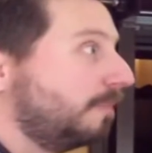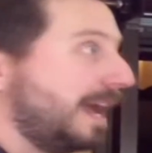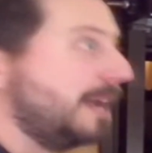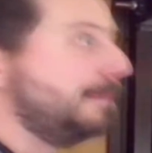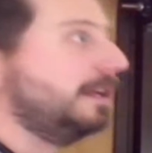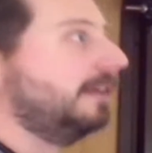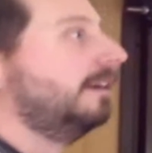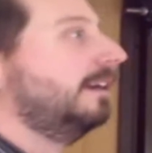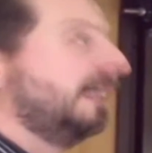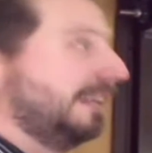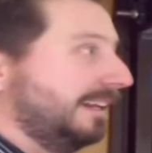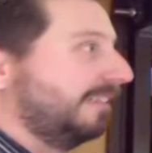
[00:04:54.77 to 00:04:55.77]
maybe
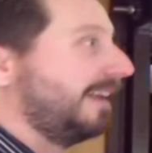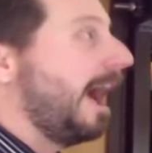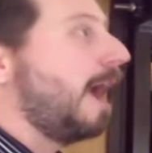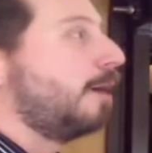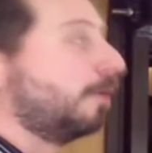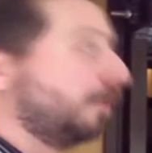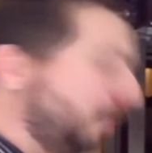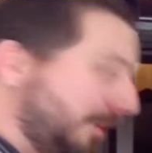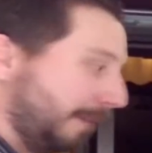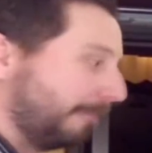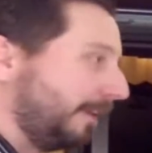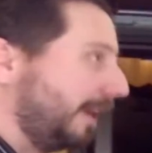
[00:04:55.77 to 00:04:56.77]
hit a tower, you
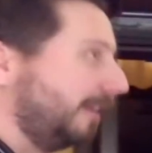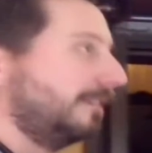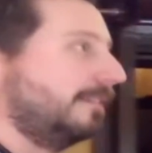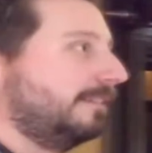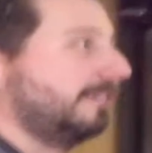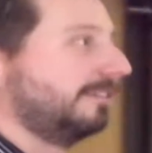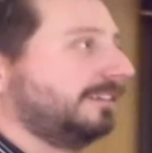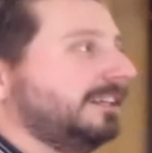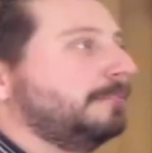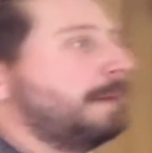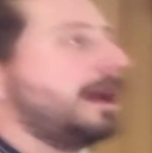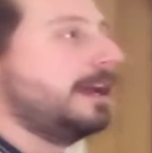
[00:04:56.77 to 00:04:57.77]
can update your
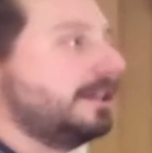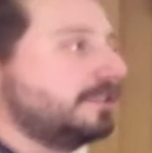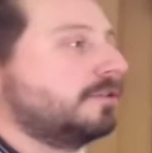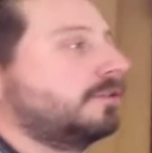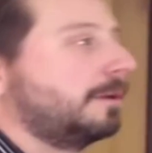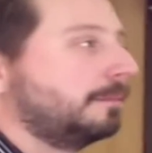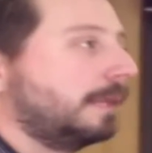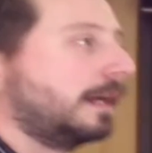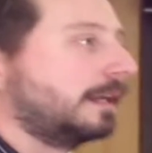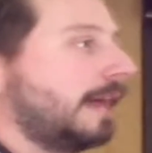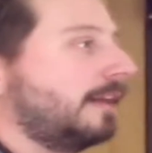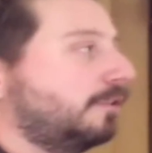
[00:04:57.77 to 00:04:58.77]
city page or something
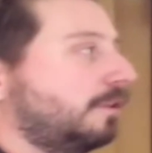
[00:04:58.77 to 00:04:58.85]
like that.